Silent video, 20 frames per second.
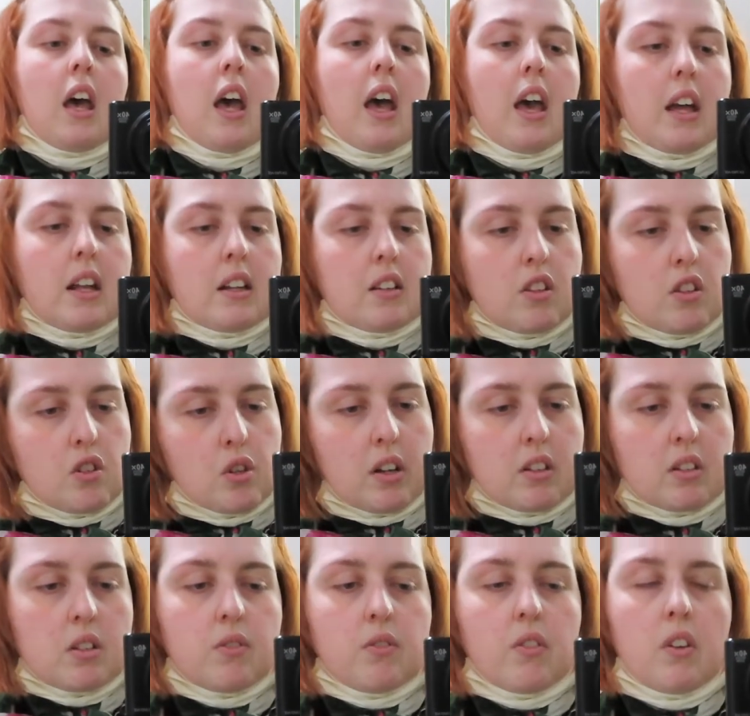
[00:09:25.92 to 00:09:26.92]
and the
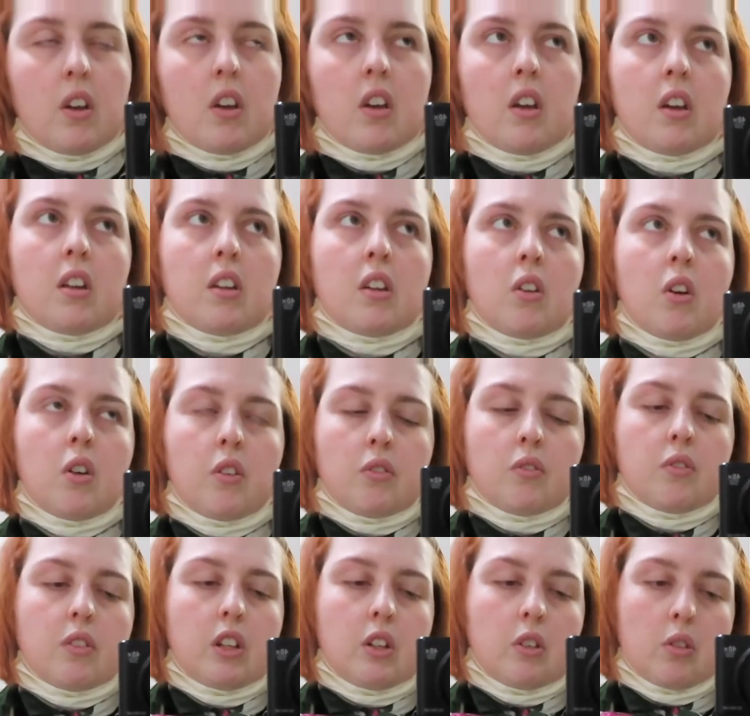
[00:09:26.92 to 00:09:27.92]
transfer, and then
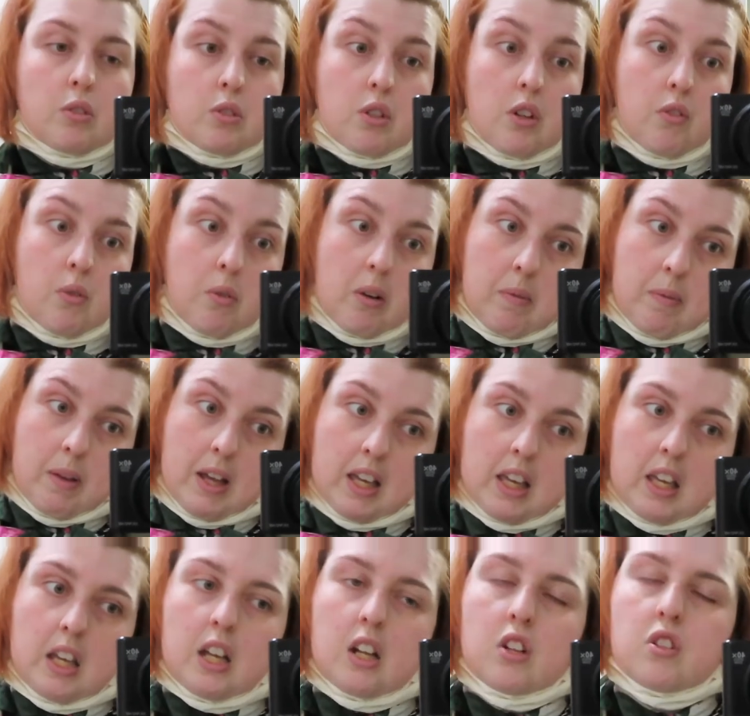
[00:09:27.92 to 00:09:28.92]
hopefully not overweight
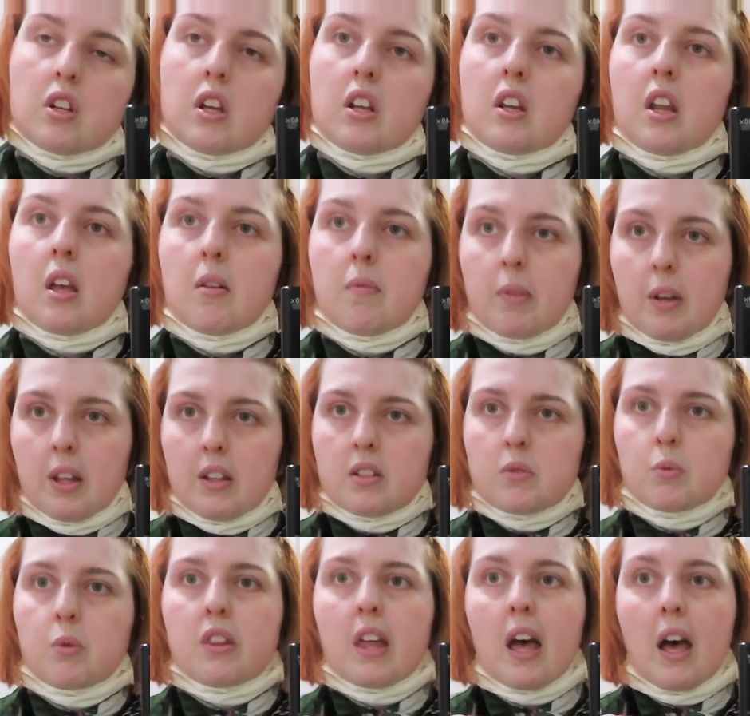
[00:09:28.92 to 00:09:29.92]
baggage, and then
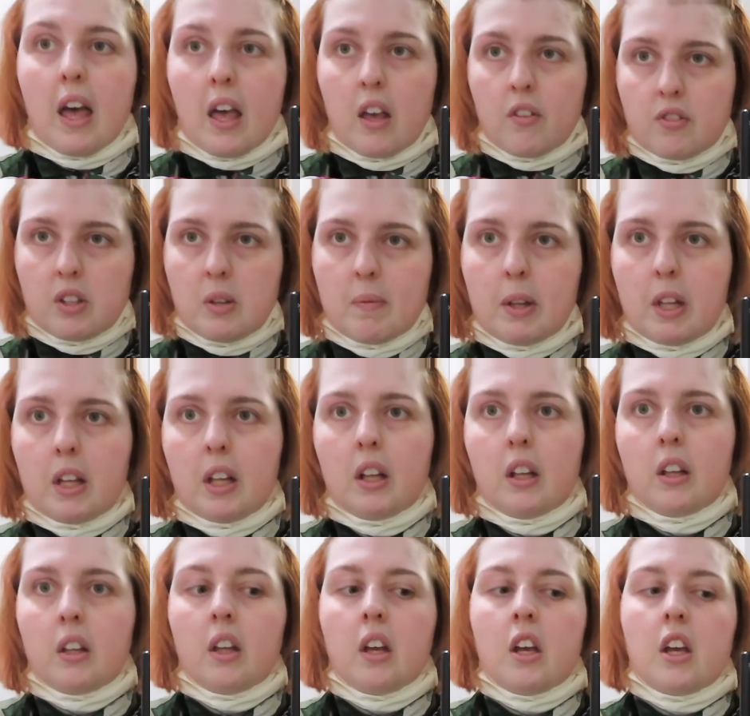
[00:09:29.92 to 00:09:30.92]
plus with that hefty
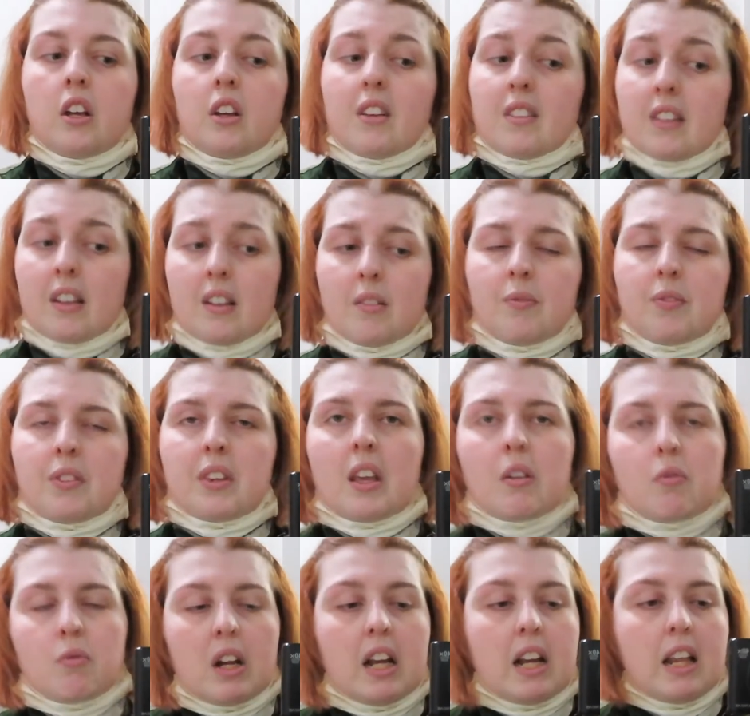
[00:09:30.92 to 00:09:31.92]
bill, because I
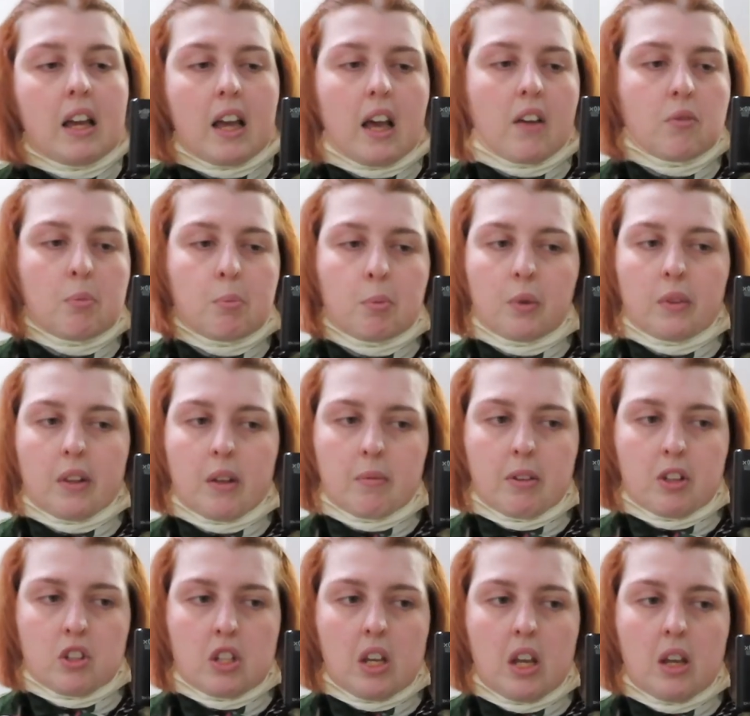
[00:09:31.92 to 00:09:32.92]
haven't bought that
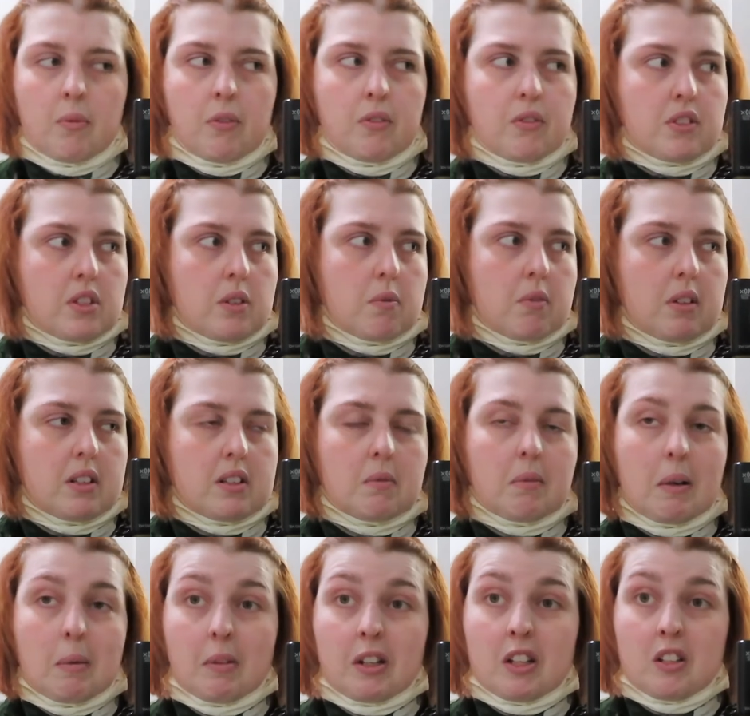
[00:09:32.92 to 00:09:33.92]
much here, but for some reason
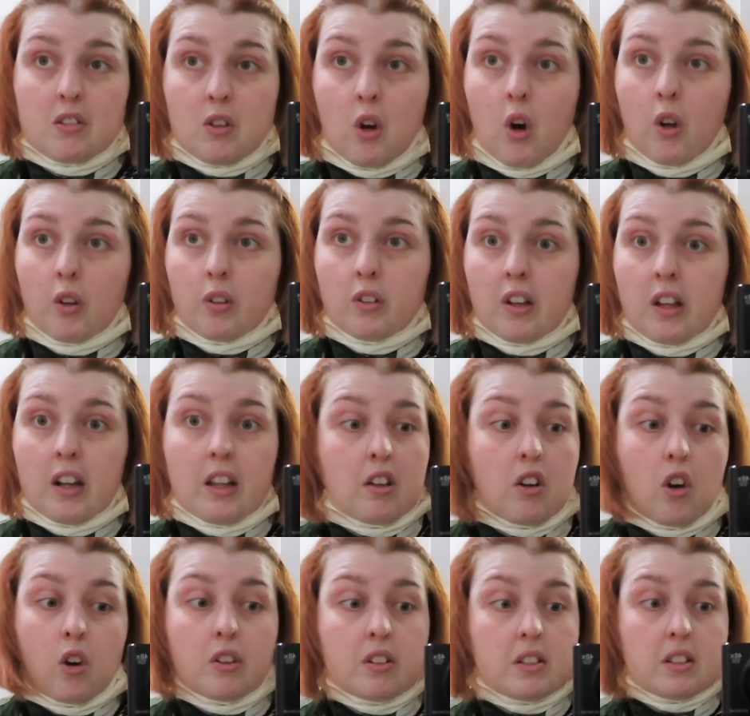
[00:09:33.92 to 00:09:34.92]
my money's gone. Like
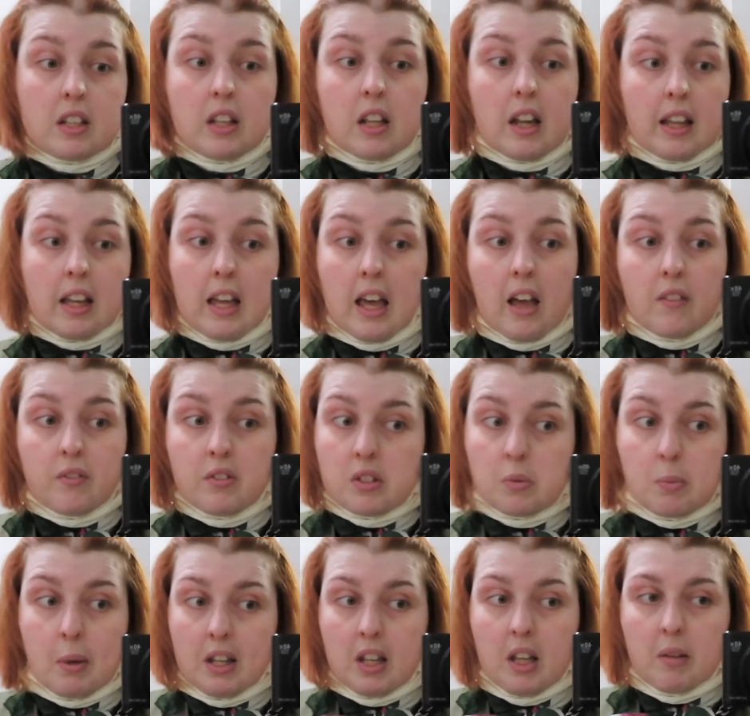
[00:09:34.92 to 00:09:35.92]
honestly, like I haven't
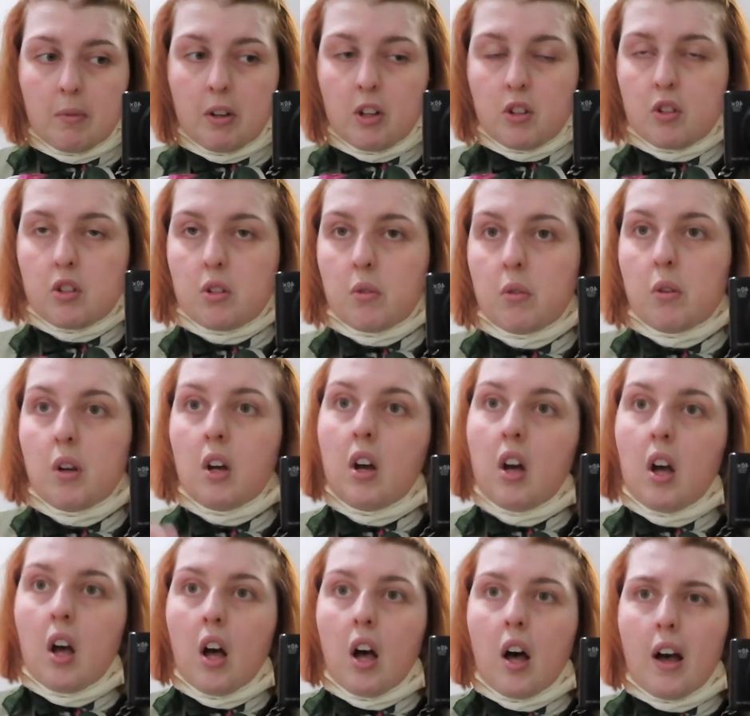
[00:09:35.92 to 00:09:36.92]
spent that much, so
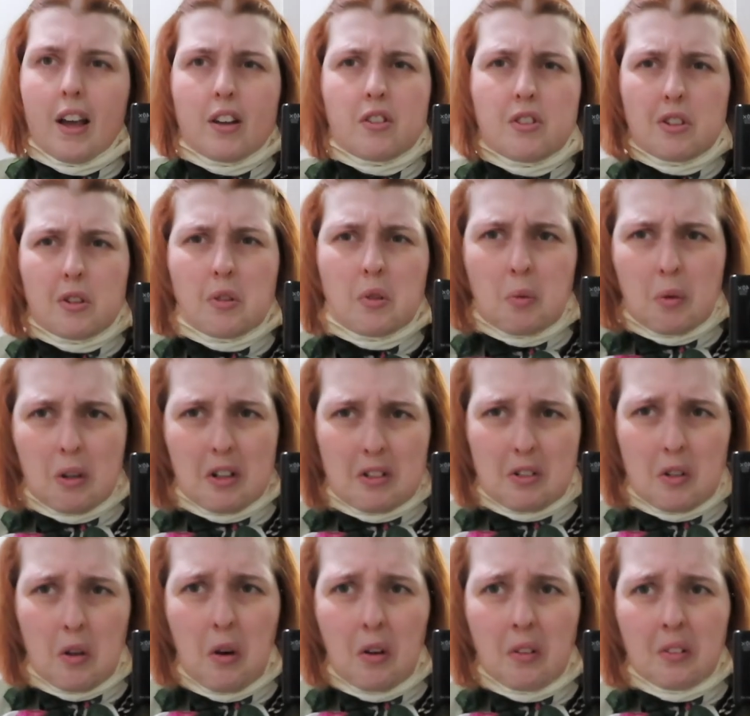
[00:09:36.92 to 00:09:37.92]
I actually don't know where it's
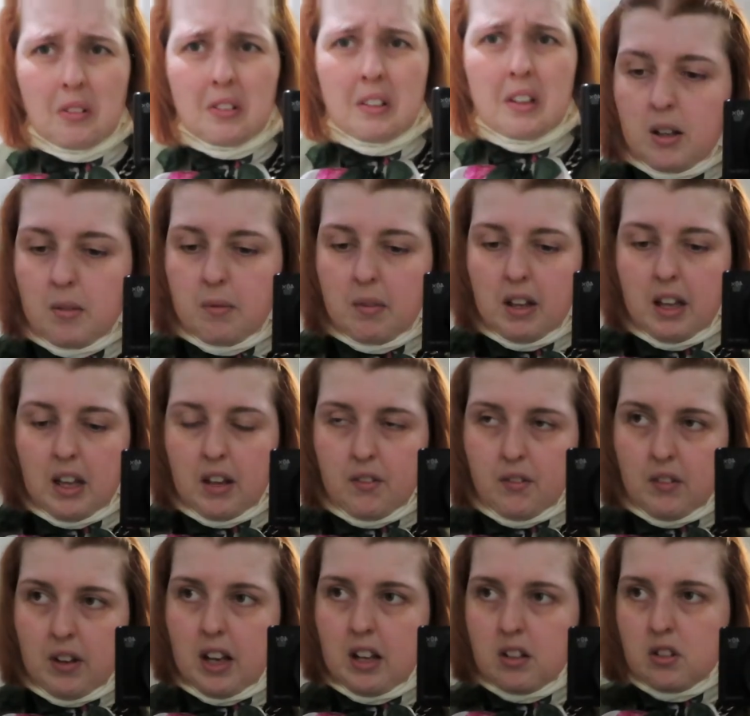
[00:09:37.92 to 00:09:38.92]
gone. I
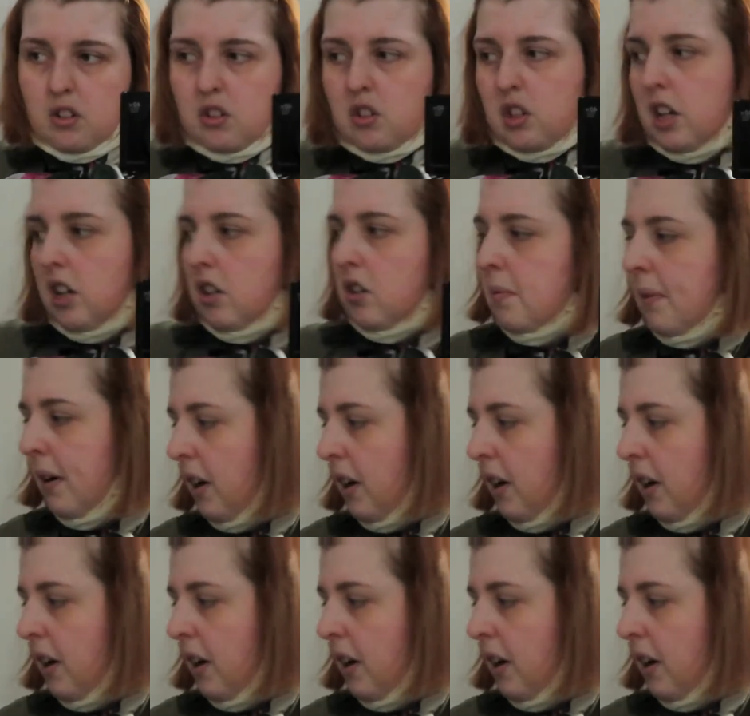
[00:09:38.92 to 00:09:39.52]
have had to change